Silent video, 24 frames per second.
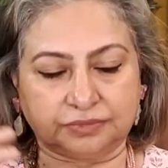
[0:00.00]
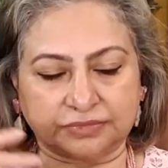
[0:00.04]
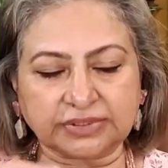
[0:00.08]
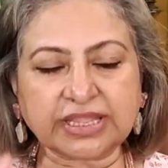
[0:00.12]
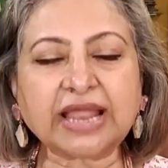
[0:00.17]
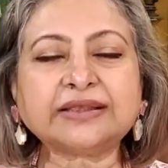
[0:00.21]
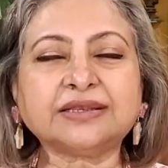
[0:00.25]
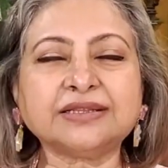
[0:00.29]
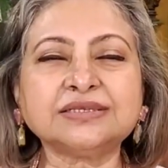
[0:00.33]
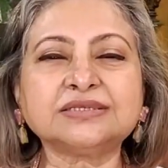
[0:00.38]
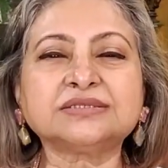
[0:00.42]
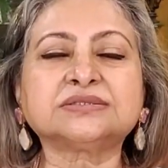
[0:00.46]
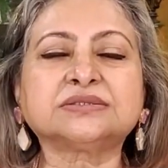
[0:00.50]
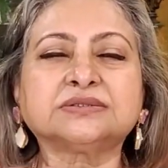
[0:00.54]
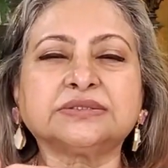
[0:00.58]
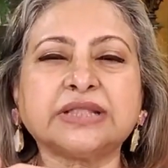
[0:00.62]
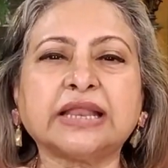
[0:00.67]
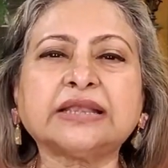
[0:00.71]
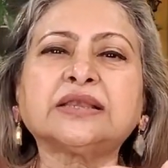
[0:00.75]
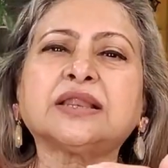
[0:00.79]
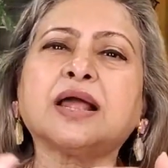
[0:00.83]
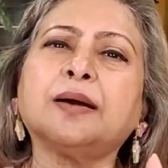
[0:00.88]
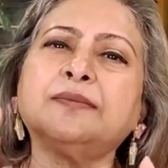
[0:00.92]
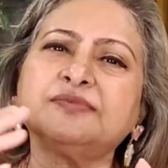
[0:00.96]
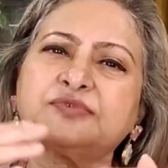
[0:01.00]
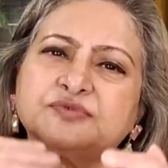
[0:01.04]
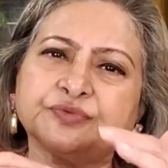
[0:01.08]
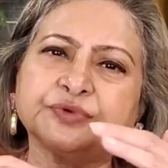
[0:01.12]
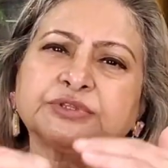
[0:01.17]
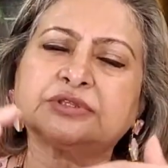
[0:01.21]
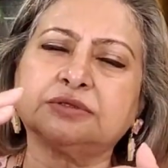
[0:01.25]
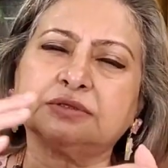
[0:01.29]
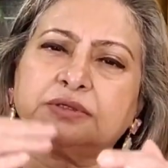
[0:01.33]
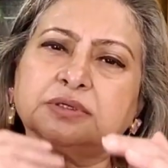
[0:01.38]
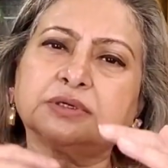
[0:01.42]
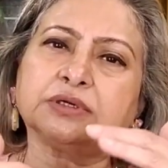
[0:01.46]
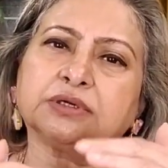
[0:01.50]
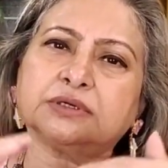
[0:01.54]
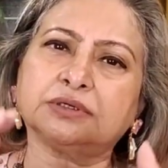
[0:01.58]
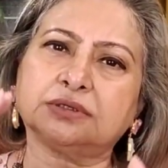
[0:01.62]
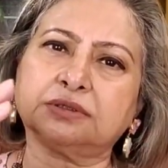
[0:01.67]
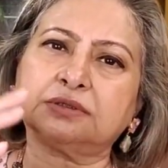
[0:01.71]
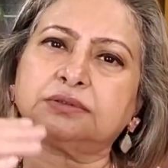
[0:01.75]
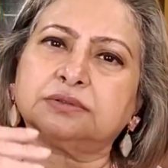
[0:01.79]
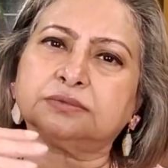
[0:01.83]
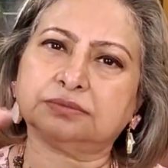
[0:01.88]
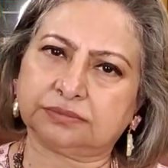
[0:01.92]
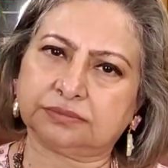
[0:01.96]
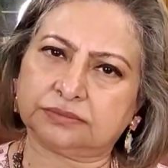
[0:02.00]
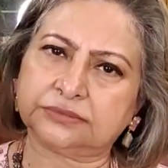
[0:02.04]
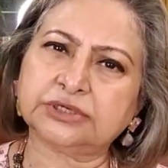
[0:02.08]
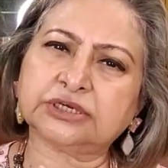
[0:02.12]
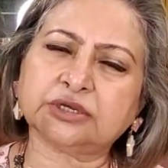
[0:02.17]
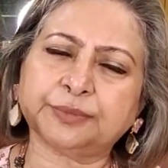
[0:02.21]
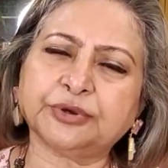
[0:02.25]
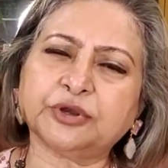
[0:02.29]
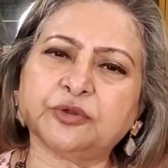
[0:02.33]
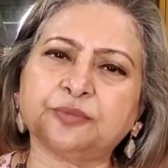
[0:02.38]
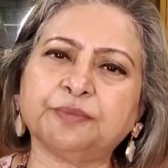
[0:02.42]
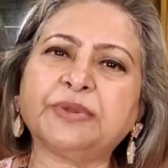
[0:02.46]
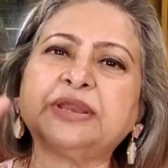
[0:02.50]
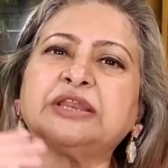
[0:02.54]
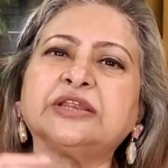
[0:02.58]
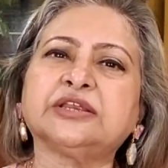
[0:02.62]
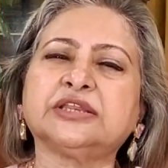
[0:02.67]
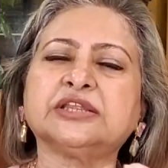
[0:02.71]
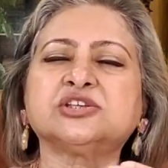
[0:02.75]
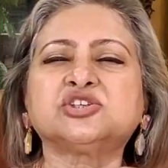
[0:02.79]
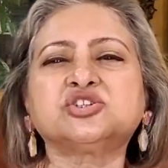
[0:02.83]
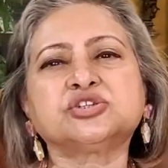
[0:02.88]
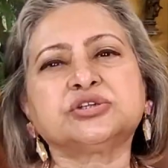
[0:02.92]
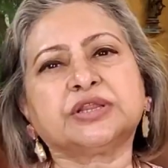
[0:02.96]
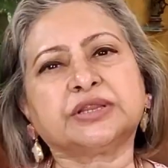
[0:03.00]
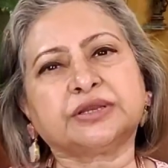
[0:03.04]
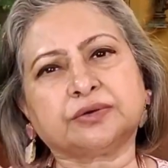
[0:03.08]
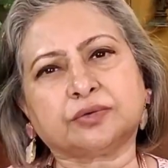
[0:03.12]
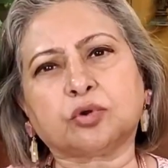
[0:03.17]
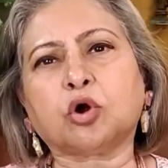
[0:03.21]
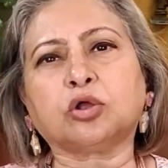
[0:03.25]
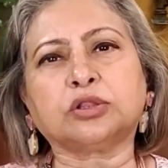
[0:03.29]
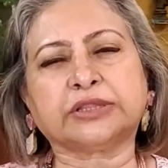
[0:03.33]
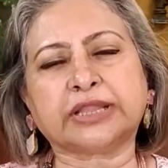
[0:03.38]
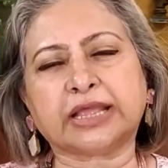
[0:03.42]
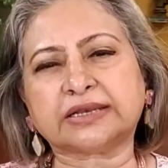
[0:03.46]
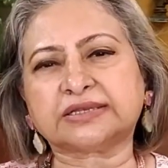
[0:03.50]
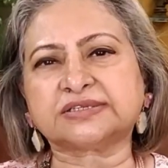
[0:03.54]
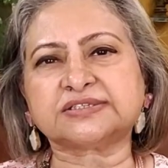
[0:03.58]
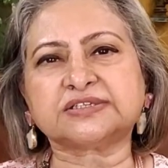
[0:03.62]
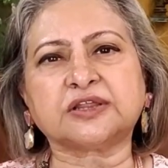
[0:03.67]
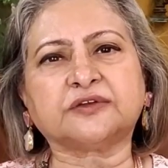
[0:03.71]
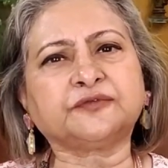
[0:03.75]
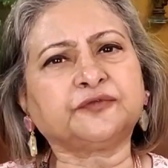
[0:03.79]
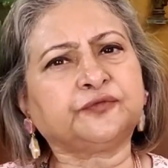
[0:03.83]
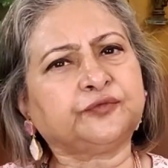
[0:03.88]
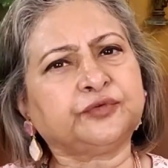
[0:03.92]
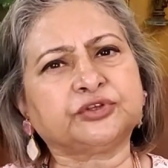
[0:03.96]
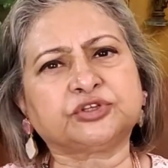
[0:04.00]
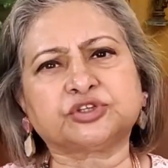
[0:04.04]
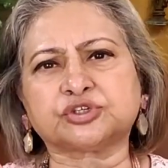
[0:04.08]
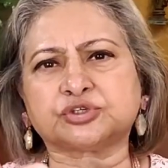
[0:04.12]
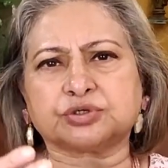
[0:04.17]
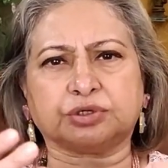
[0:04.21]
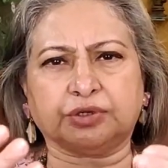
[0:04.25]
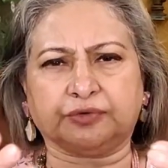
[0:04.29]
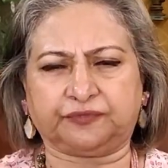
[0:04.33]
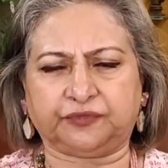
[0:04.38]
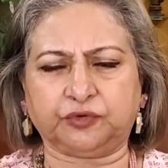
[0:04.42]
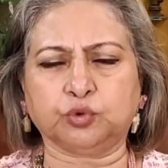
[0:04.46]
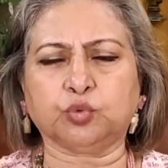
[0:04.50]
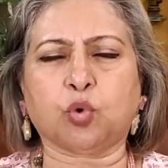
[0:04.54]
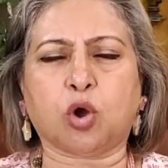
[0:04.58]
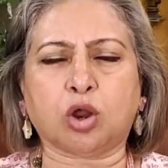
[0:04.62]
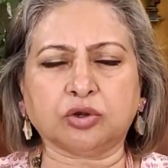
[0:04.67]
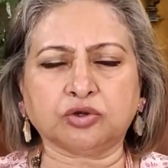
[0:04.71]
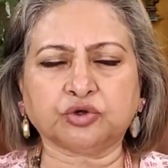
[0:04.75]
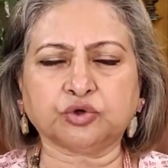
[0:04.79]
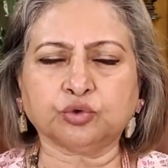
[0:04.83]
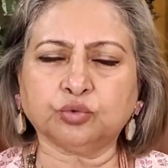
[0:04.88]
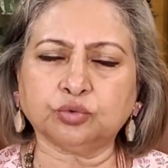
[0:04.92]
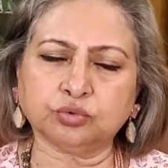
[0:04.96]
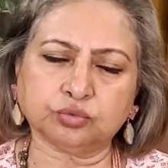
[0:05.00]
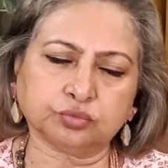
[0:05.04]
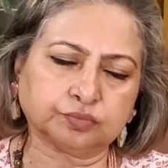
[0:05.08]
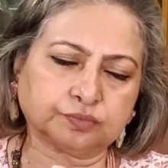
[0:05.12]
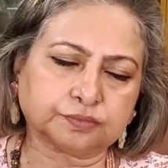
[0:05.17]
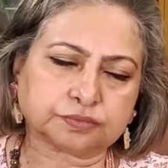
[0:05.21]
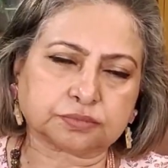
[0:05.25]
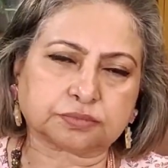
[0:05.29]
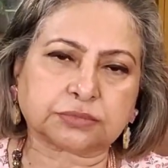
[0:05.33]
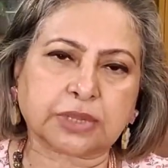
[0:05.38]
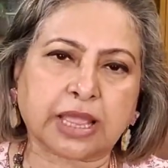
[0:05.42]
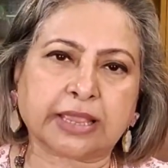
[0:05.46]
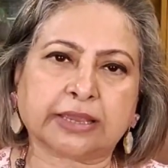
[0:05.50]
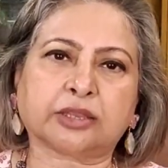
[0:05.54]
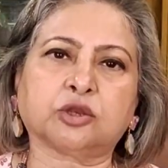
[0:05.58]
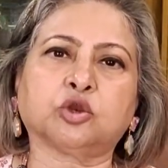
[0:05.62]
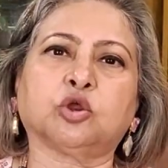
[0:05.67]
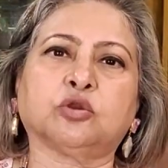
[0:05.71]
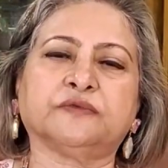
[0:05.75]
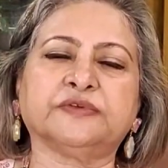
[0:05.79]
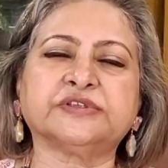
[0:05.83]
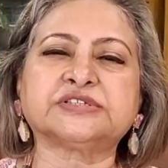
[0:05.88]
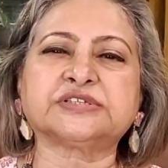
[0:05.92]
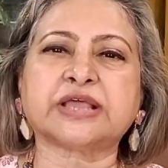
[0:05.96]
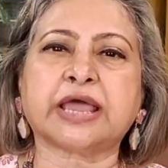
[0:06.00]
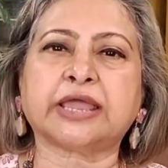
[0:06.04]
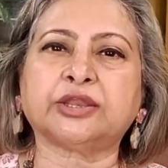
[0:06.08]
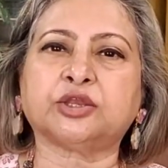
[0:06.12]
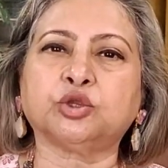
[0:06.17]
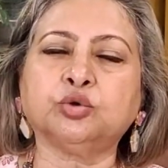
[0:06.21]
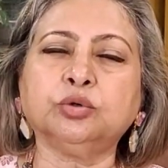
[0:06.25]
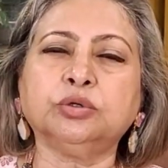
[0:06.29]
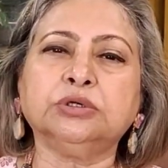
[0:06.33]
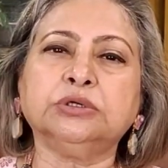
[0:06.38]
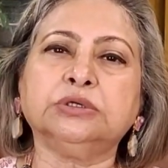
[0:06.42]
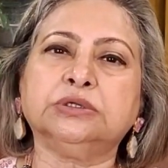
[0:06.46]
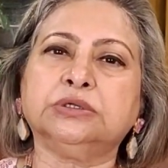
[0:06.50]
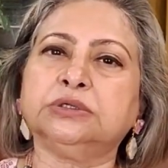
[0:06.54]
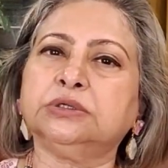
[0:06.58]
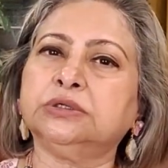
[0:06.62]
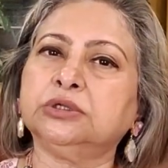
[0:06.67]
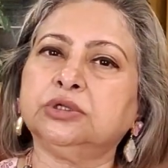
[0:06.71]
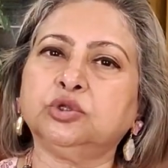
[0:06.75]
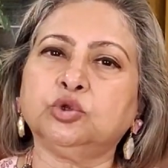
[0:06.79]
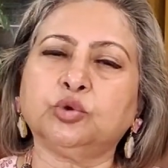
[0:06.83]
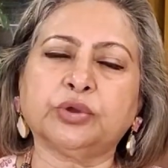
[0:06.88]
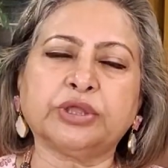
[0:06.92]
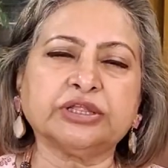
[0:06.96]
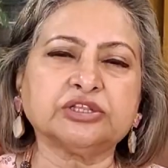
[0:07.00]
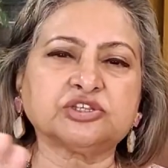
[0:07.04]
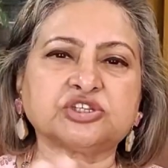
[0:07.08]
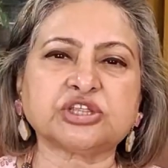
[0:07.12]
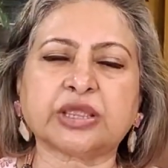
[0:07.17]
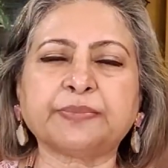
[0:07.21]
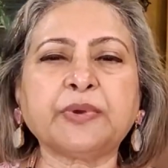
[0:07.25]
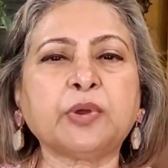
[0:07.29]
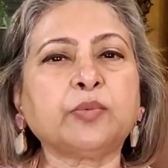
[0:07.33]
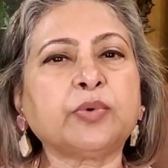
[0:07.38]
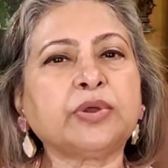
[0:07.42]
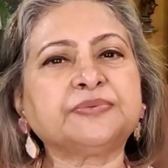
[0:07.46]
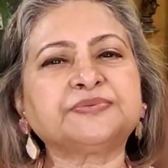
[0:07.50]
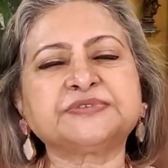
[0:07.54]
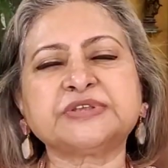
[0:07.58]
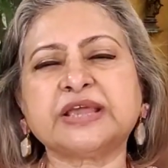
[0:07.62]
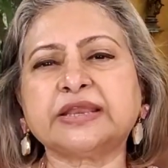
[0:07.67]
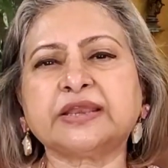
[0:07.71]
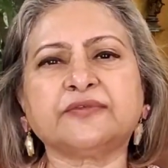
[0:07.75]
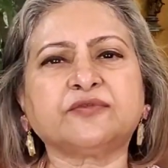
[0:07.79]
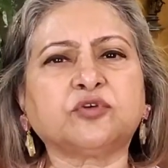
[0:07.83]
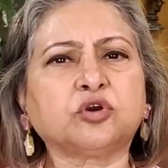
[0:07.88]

That comes with a little bit of meditation and all that stuff, which if you want to, I can always guide you. You can check my website.